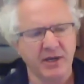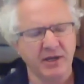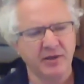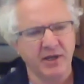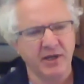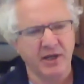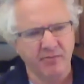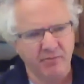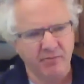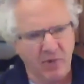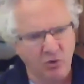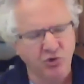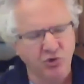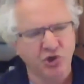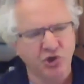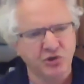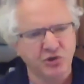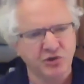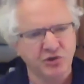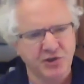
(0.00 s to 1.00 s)

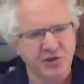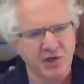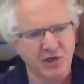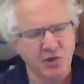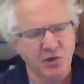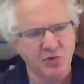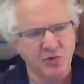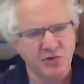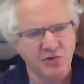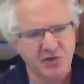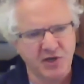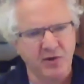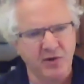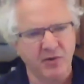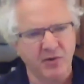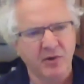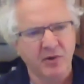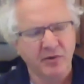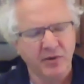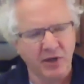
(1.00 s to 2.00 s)
emotions
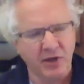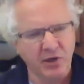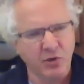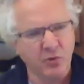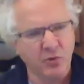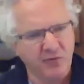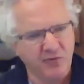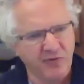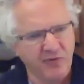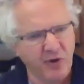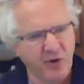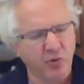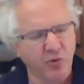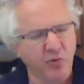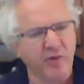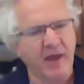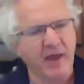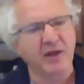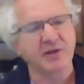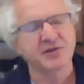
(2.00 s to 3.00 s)
that you would feel
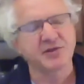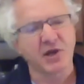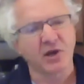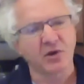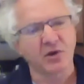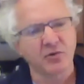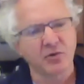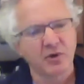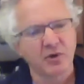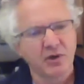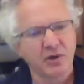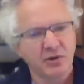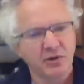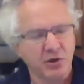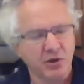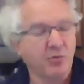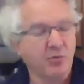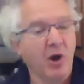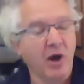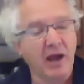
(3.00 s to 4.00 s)
with that. So
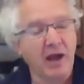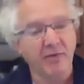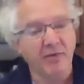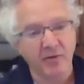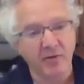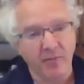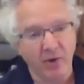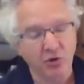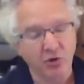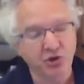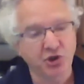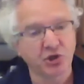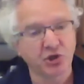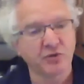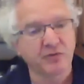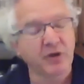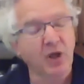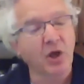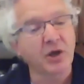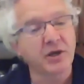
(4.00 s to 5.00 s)
you might have an emotion of
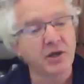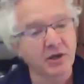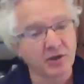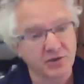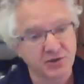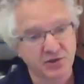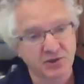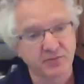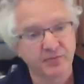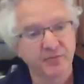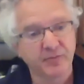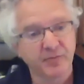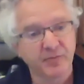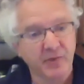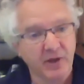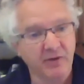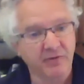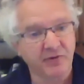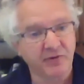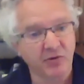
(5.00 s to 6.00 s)
lightness,
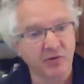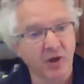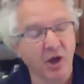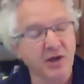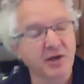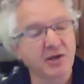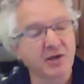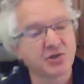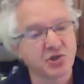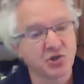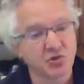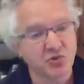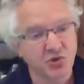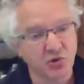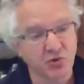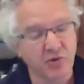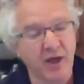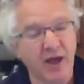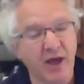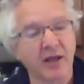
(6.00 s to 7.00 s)
if you like, as you
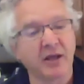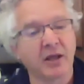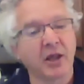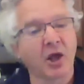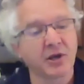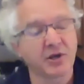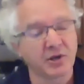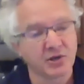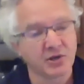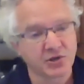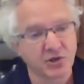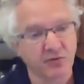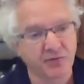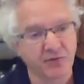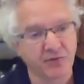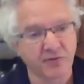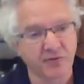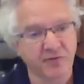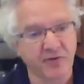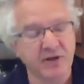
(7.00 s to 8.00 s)
do that, lightness off
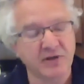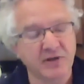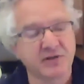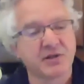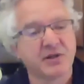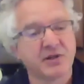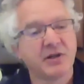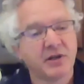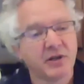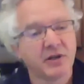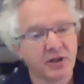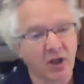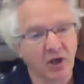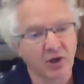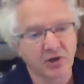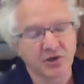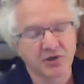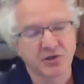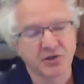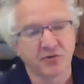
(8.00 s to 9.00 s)
your feet,
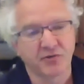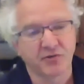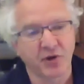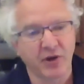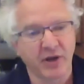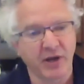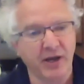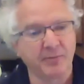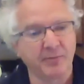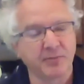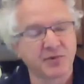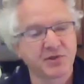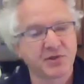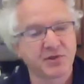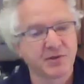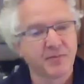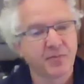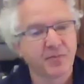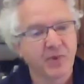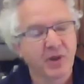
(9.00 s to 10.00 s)
lightness off your
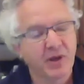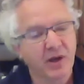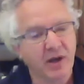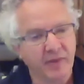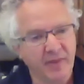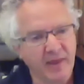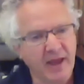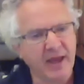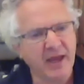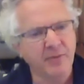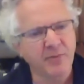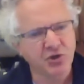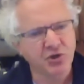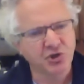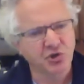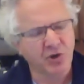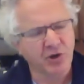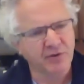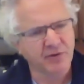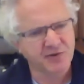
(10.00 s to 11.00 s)
hips, and that
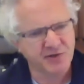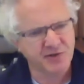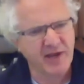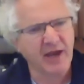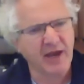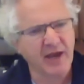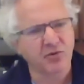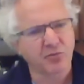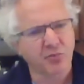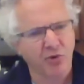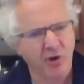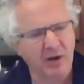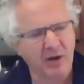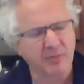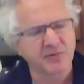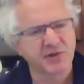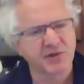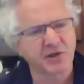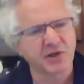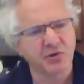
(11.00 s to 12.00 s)
imagery of sound
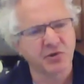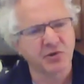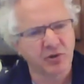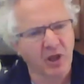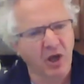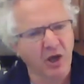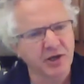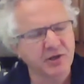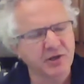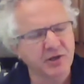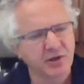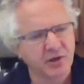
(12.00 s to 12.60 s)
perhaps that you like